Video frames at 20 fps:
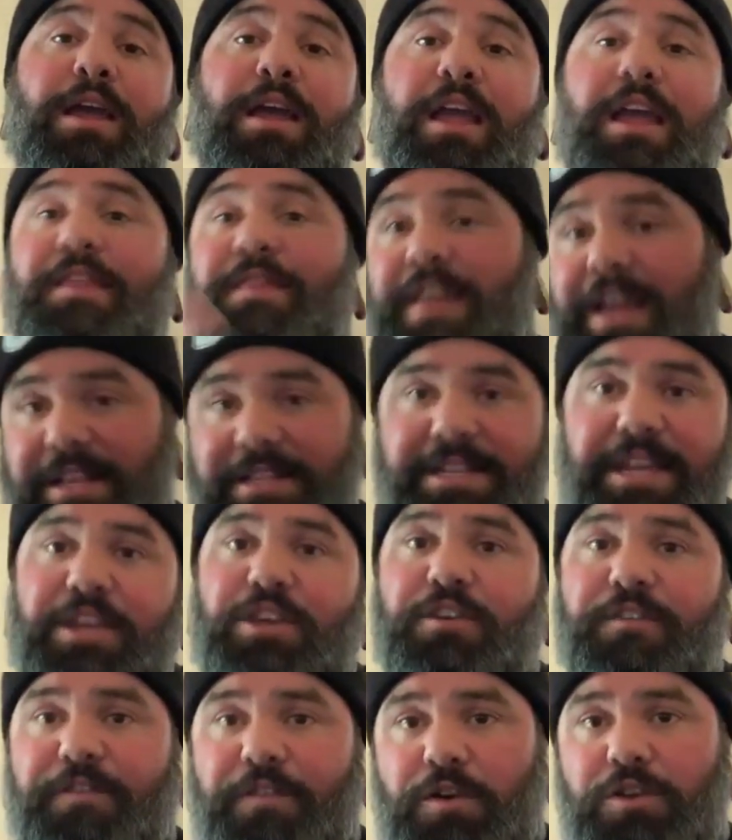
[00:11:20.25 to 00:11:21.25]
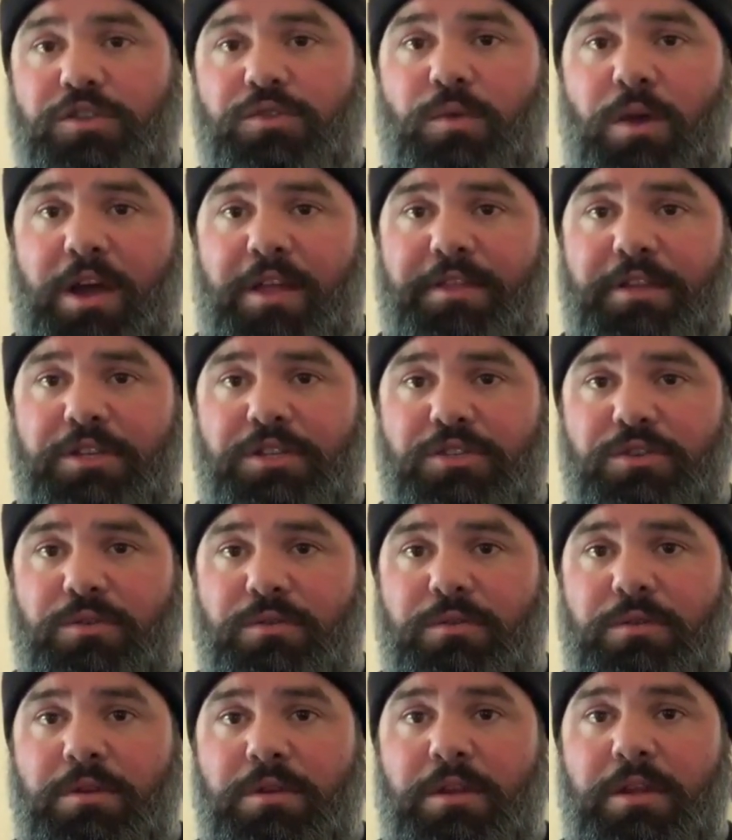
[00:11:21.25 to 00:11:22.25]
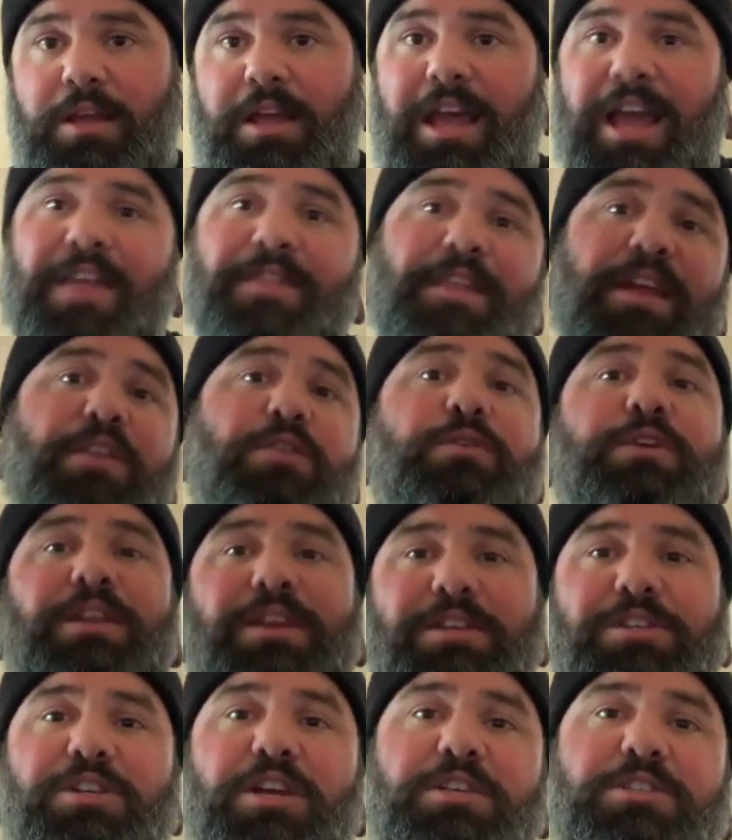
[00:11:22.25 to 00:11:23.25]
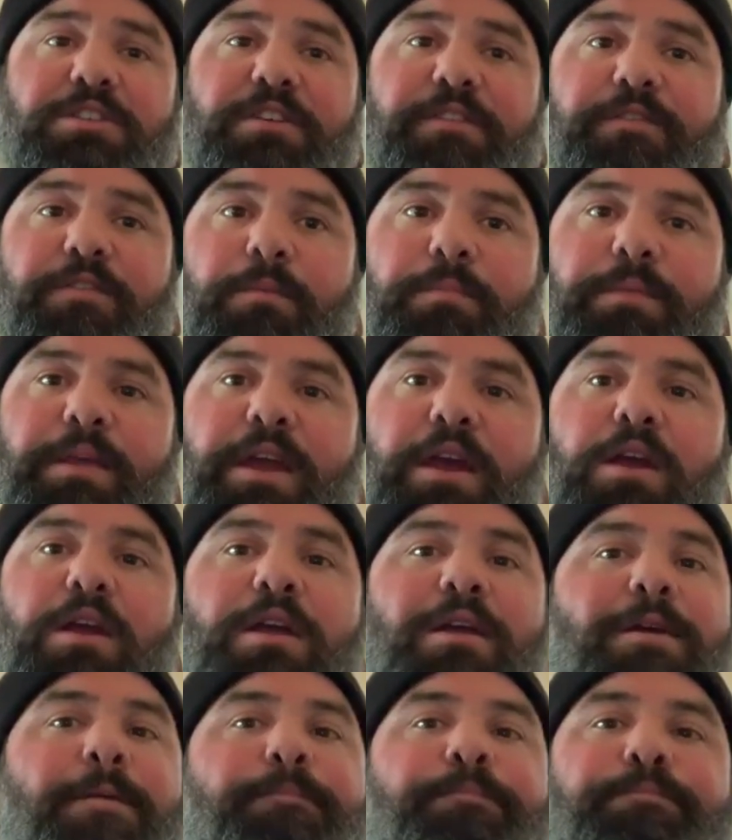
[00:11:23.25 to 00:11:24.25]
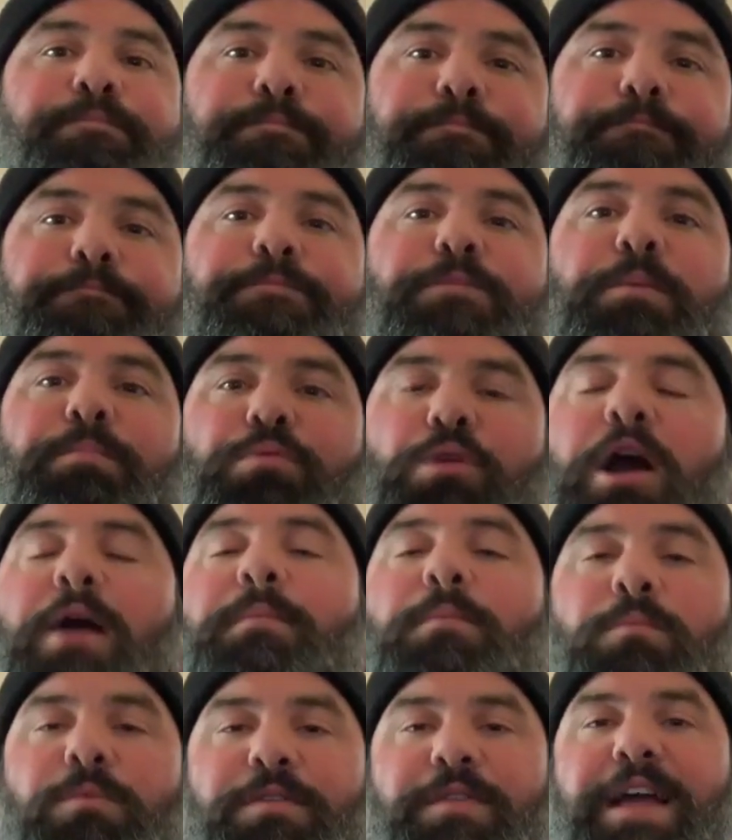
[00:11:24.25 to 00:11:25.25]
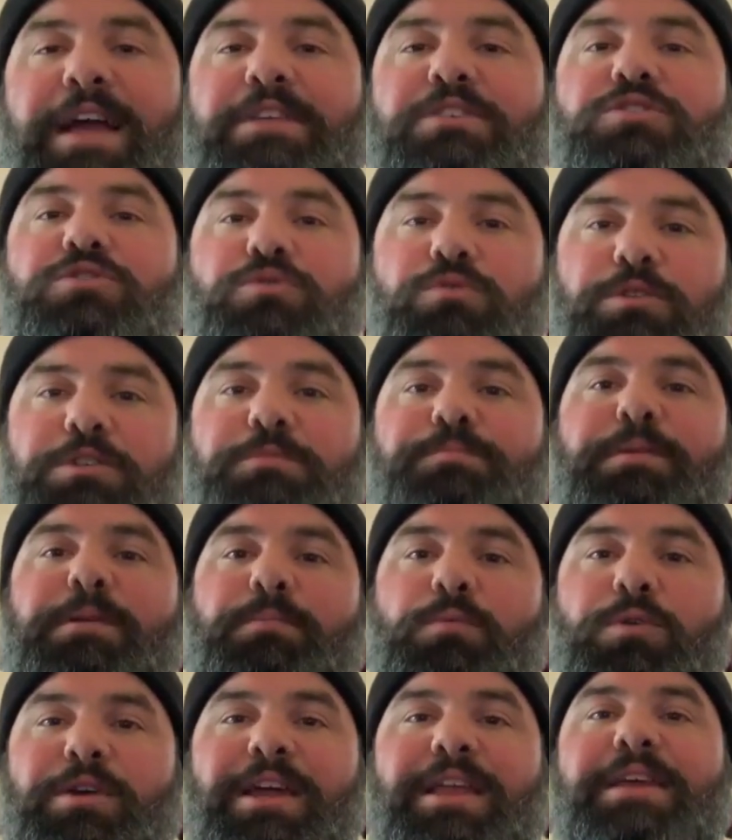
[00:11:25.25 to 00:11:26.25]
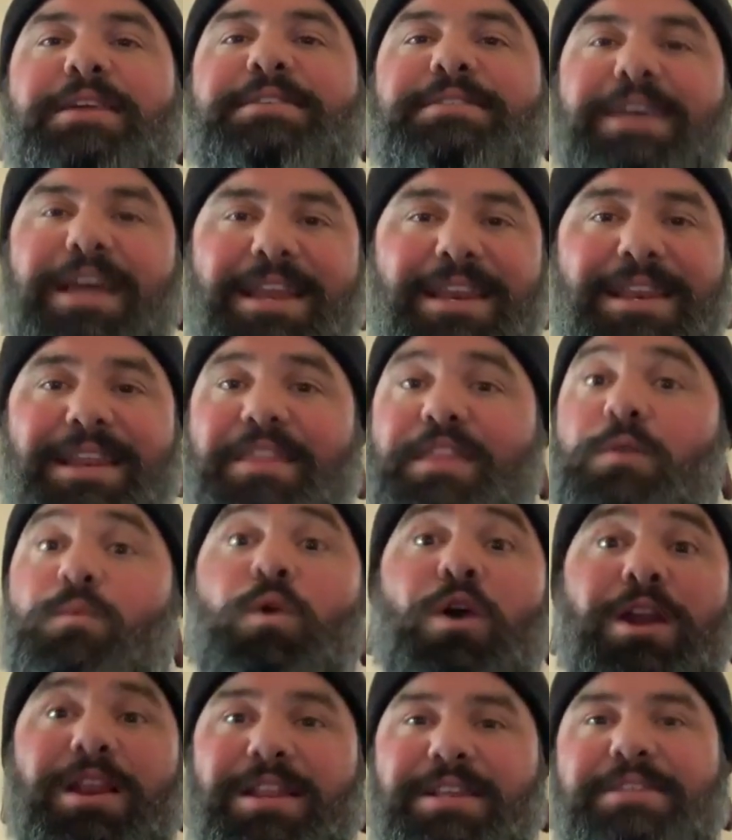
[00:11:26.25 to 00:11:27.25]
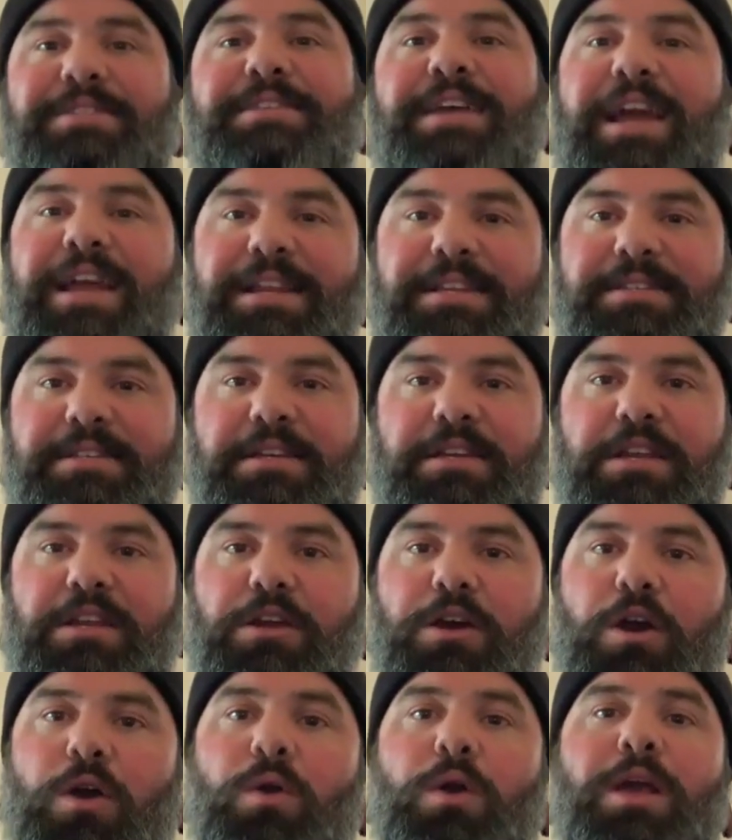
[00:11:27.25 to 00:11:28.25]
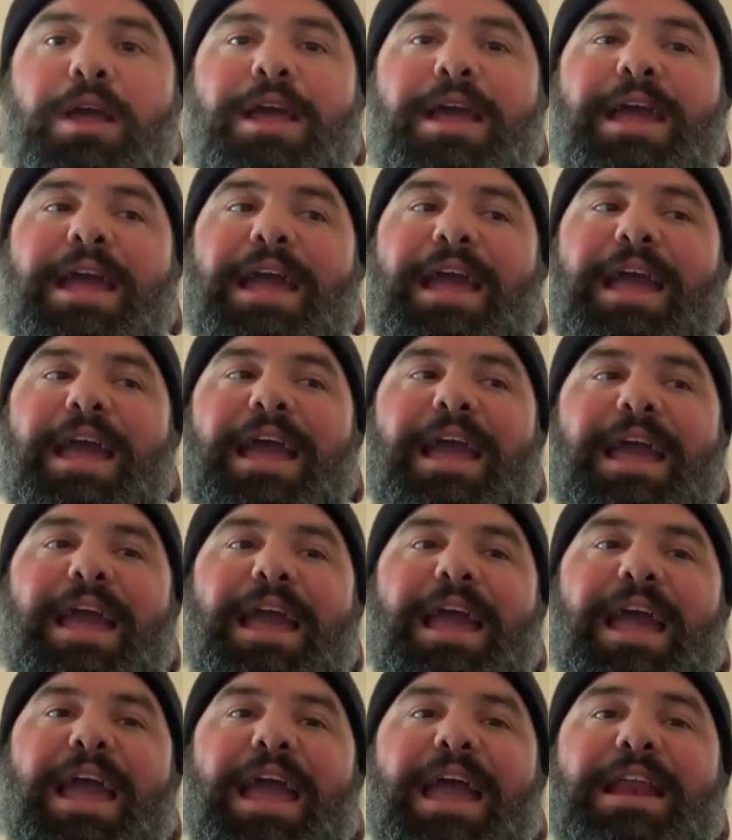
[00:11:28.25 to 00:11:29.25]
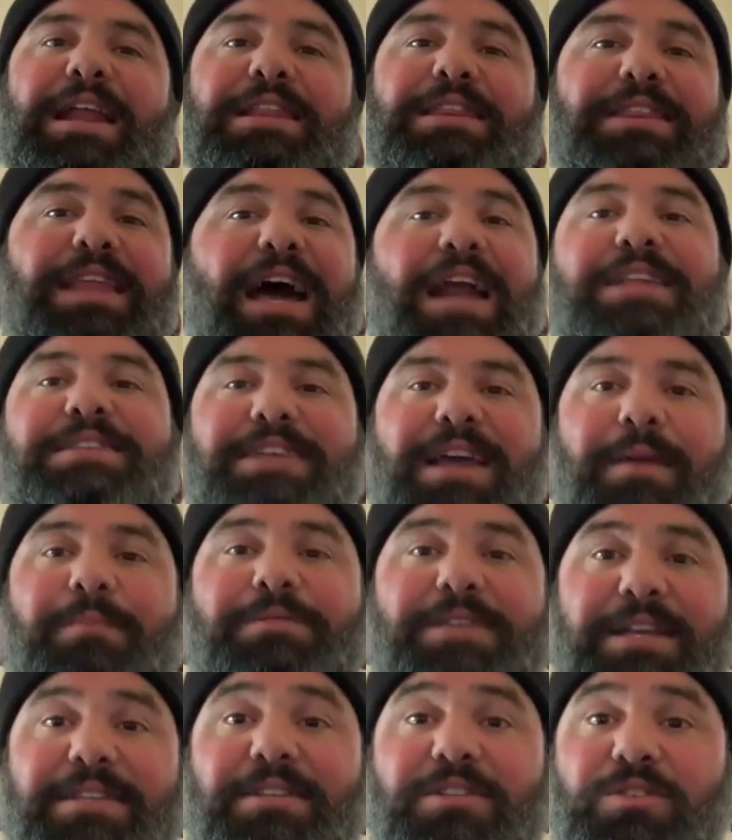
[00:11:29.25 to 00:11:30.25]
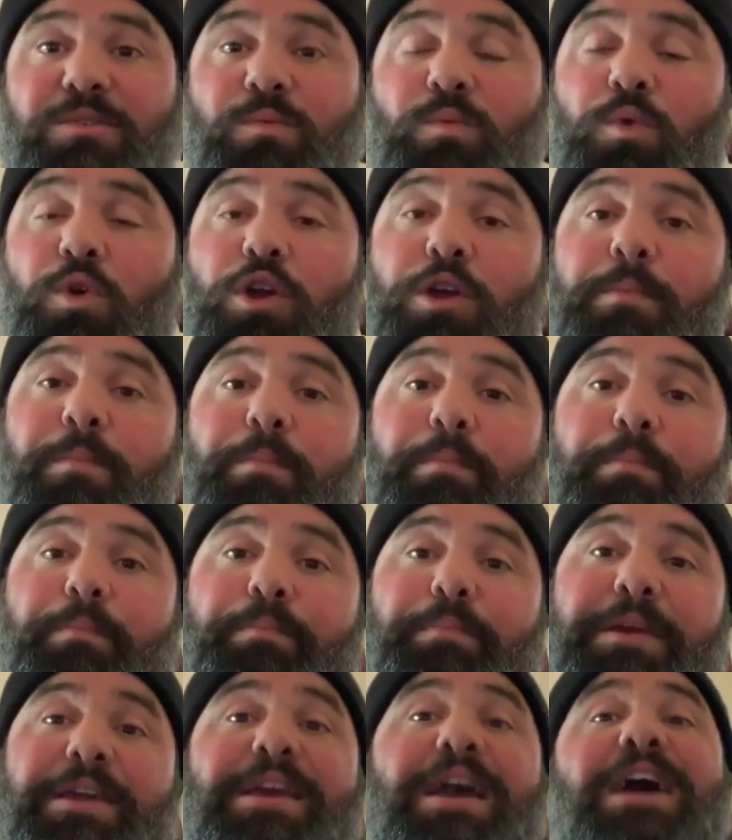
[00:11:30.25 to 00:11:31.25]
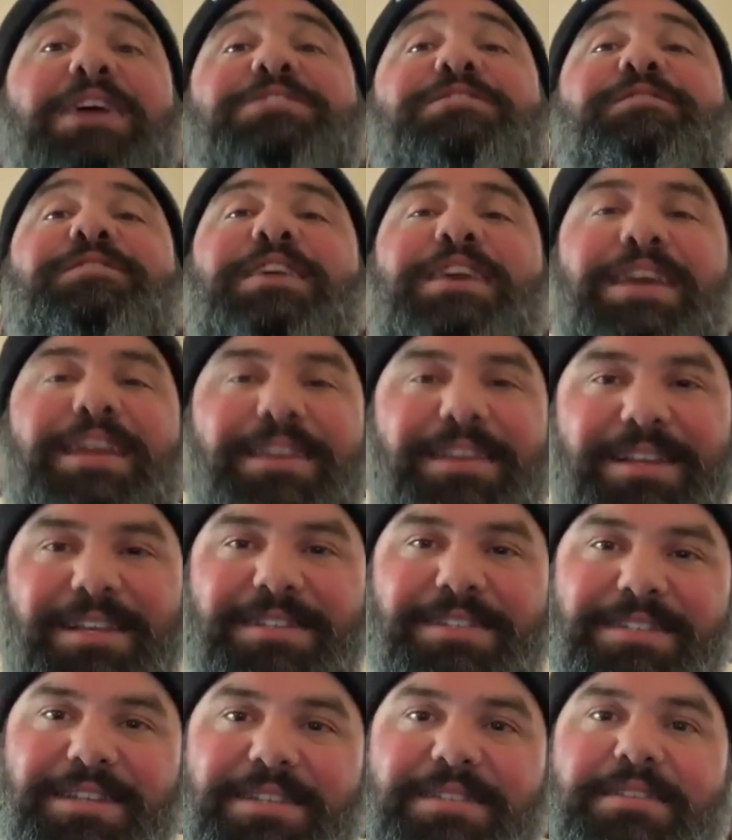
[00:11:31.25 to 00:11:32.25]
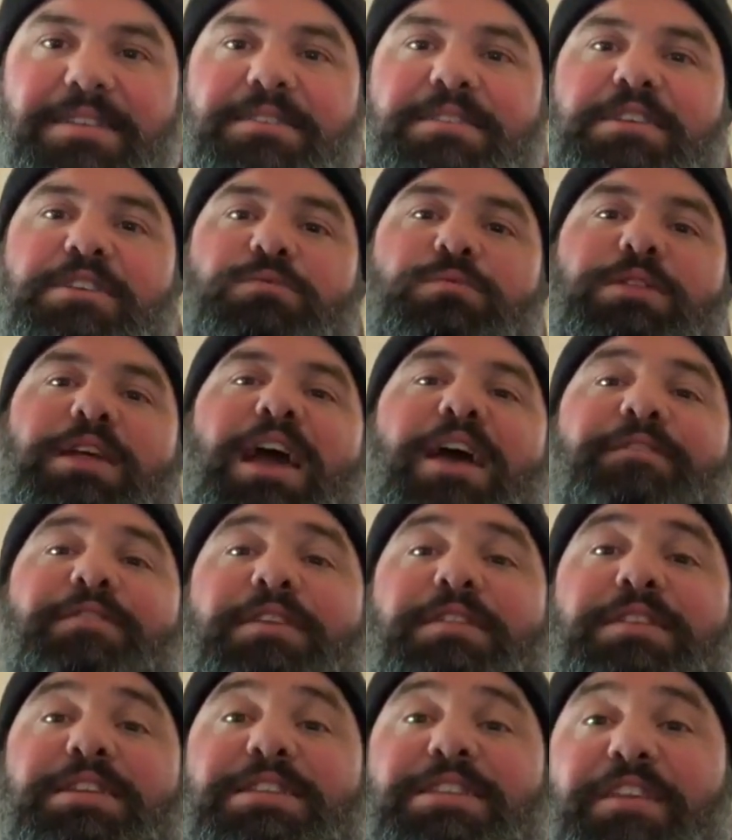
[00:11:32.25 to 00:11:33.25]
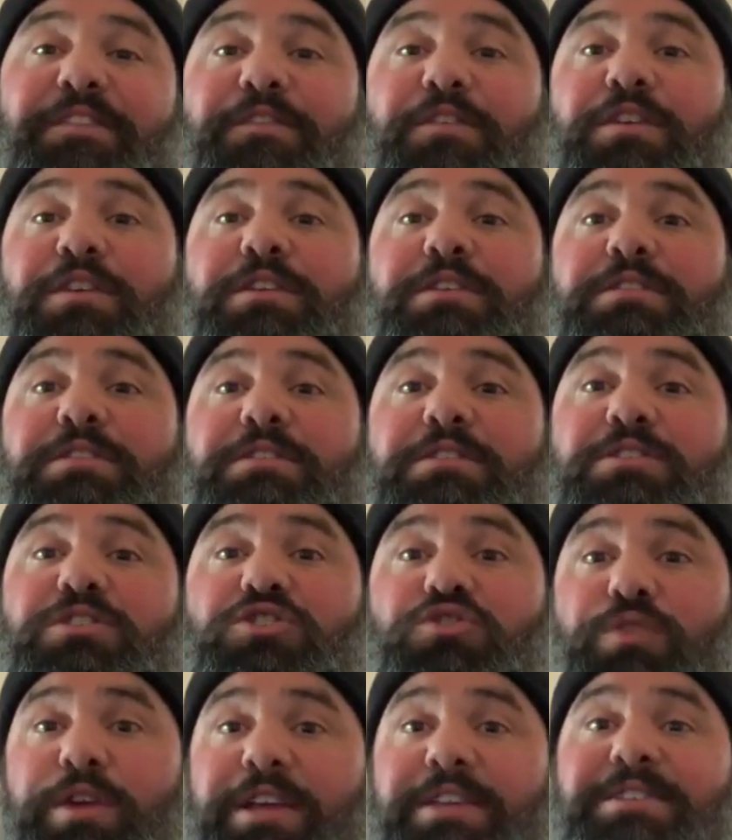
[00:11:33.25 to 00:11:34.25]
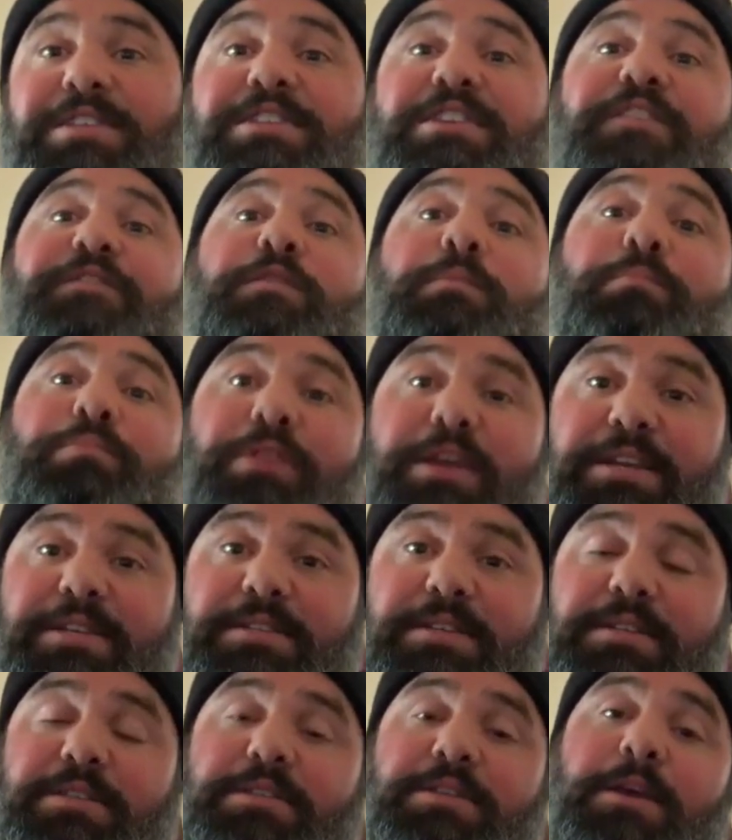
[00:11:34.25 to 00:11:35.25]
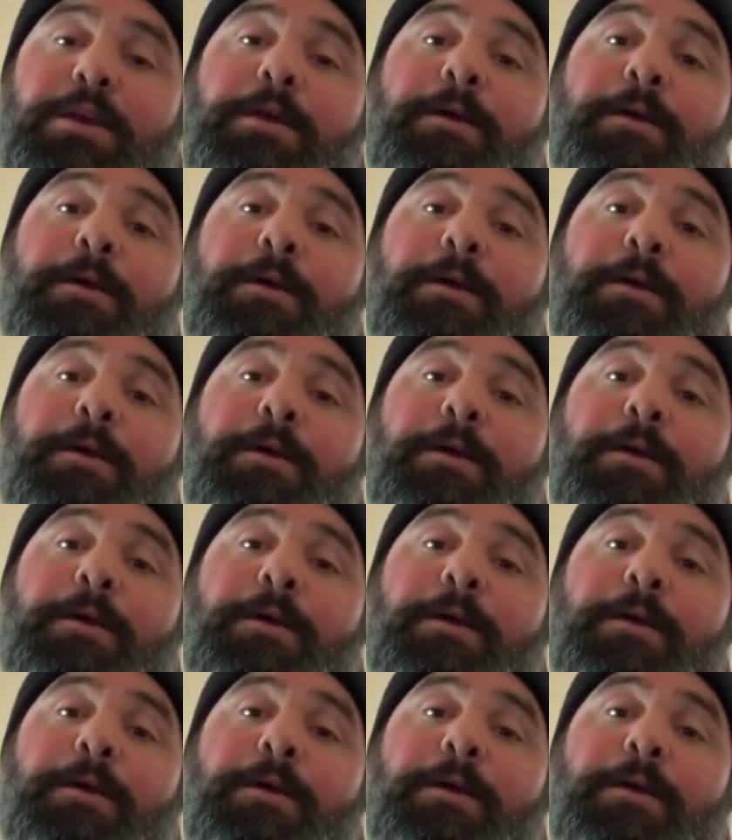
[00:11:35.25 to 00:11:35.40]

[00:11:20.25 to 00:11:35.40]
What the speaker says: And then take your first squat in the suit. And then you can adjust it from there. The problem with that suit is people get excited and they want it as tight as it can go. And a lot of times that doesn't work because of the inconsistencies with having the different strings in different places.